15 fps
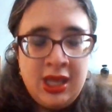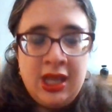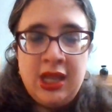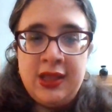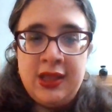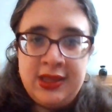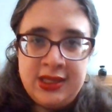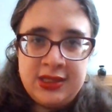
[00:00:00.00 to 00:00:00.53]

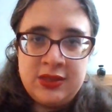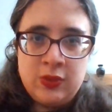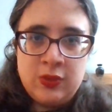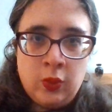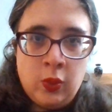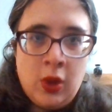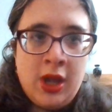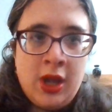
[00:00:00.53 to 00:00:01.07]
in this
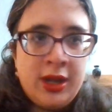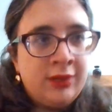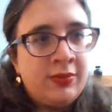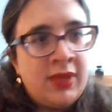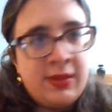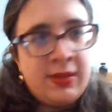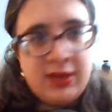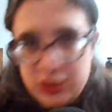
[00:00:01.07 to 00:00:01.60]
one,
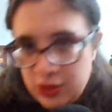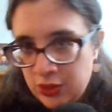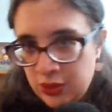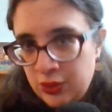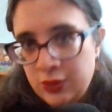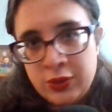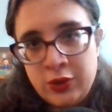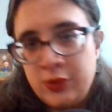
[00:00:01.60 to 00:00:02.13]
maybe
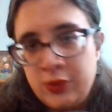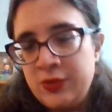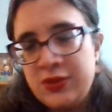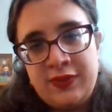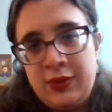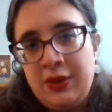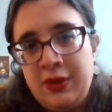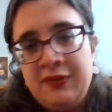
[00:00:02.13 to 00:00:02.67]
two rooms if
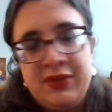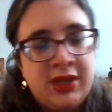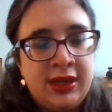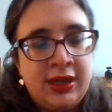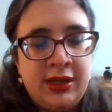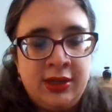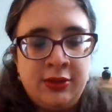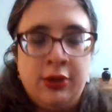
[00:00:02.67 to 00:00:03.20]
you have a
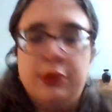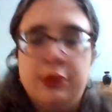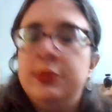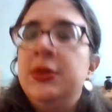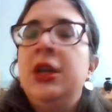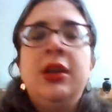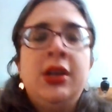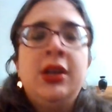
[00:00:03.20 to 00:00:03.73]
dining room
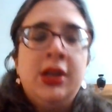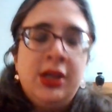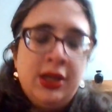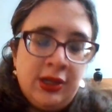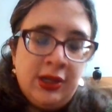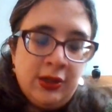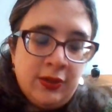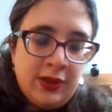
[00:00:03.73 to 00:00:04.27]

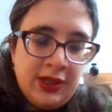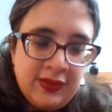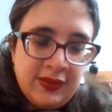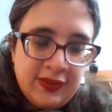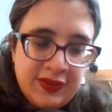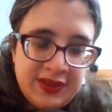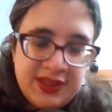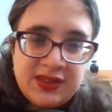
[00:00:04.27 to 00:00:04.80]
you know, in
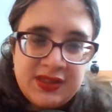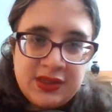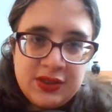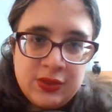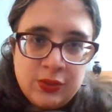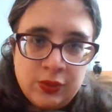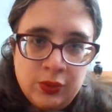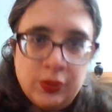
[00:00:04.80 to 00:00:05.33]
this
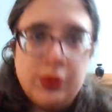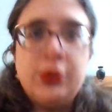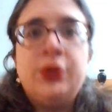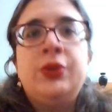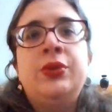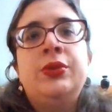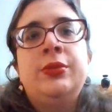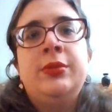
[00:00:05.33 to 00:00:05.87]

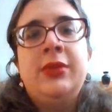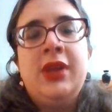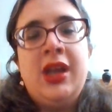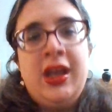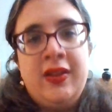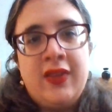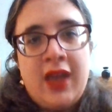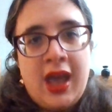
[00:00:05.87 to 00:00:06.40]
room
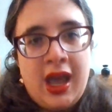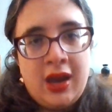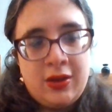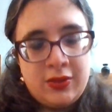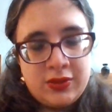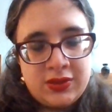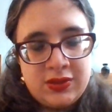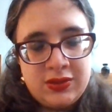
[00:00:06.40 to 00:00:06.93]
in the
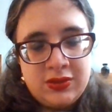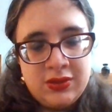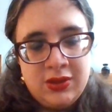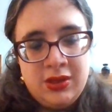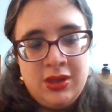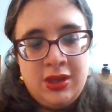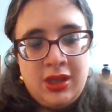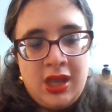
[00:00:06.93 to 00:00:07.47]
house.
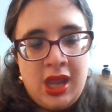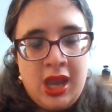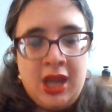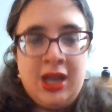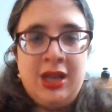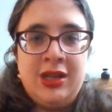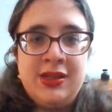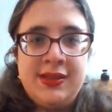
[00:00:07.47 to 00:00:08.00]
And
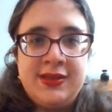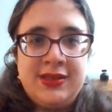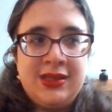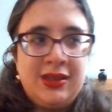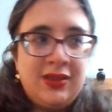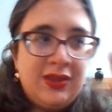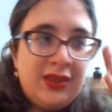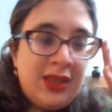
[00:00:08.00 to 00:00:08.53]
it is
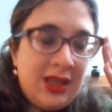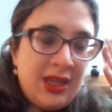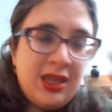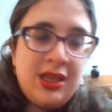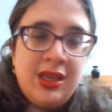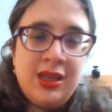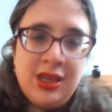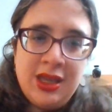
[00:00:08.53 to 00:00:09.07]

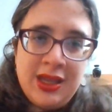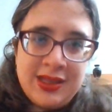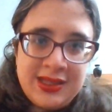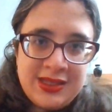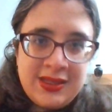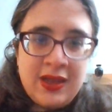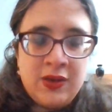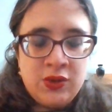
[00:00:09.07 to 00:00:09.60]
the
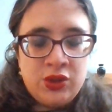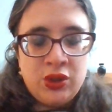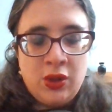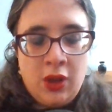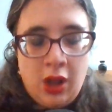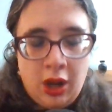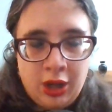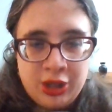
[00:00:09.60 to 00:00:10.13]
essential
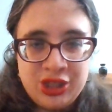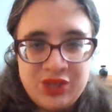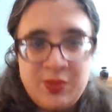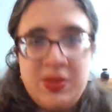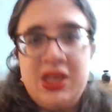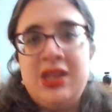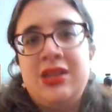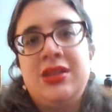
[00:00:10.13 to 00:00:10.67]

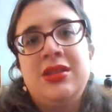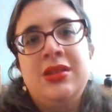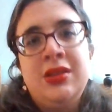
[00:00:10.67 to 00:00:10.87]
heartbeat